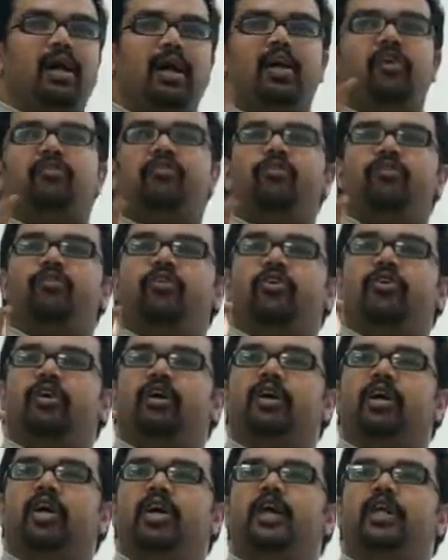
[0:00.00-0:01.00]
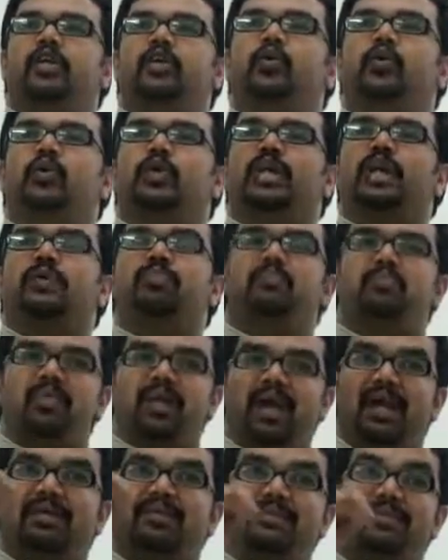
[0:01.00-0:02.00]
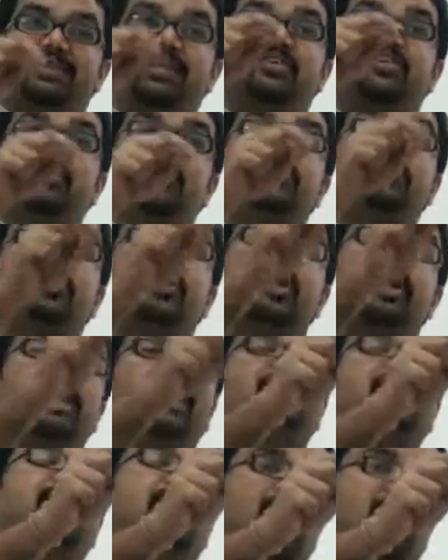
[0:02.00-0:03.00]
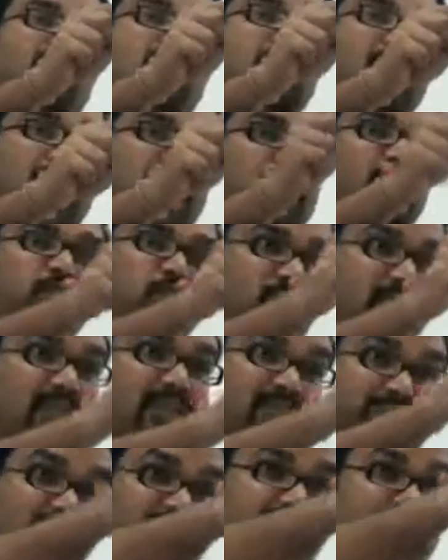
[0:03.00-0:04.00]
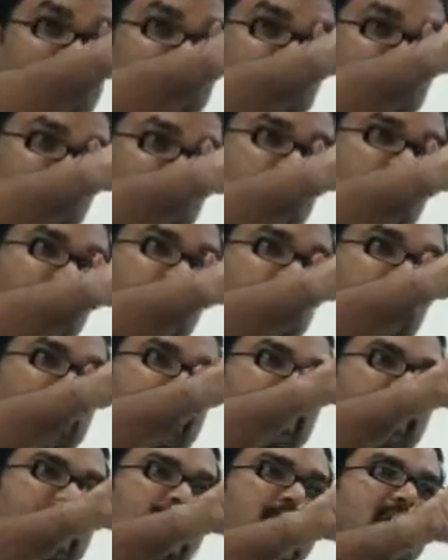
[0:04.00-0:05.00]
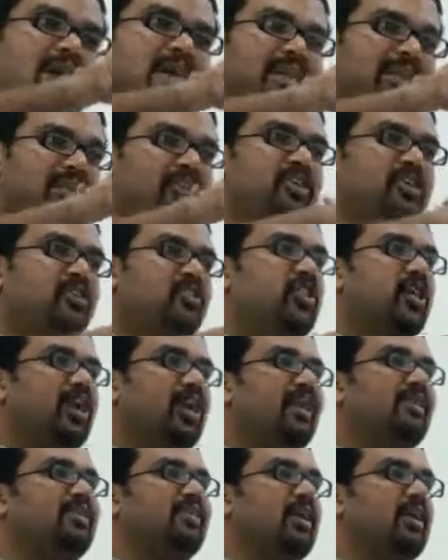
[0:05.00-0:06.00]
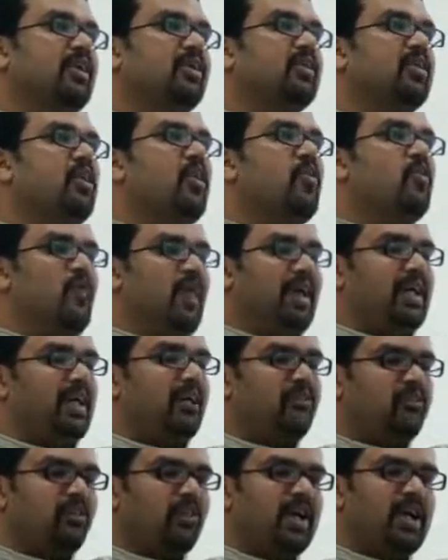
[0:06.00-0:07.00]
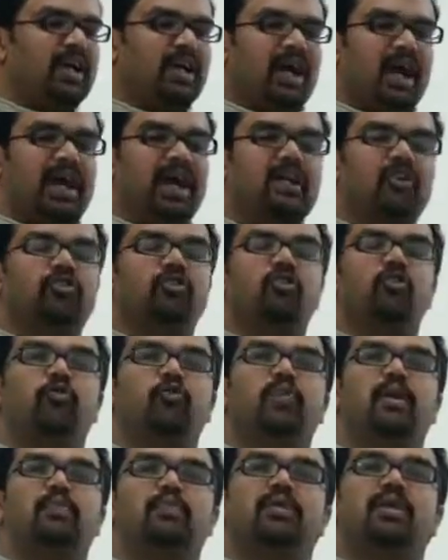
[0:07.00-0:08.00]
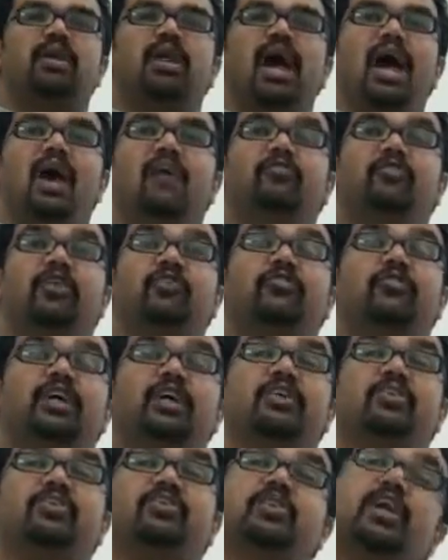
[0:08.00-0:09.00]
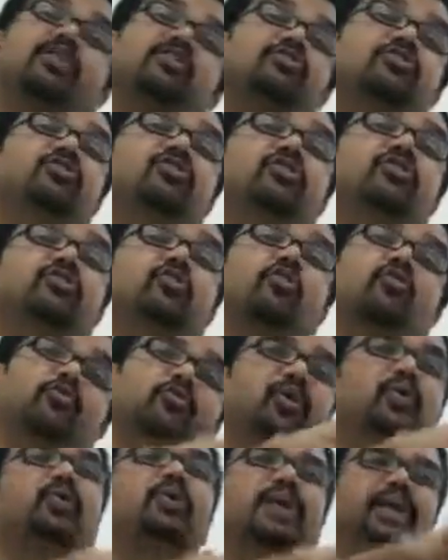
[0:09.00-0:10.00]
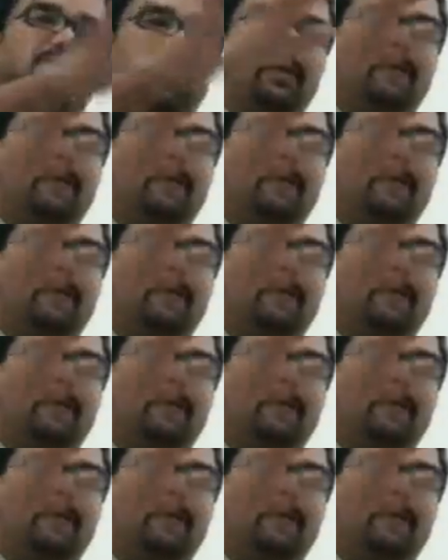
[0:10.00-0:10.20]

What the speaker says: If you replace, this is the reason, actually this interest, this is the reason why different kinds of people have different senses of beauty.